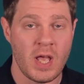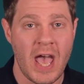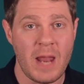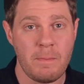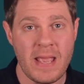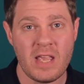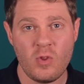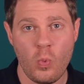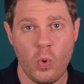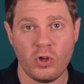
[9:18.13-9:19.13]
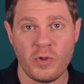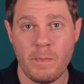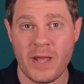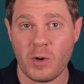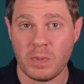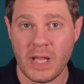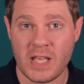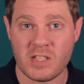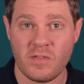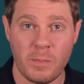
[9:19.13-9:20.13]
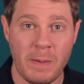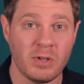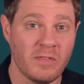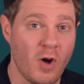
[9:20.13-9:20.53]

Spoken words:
and making the world a better place for people of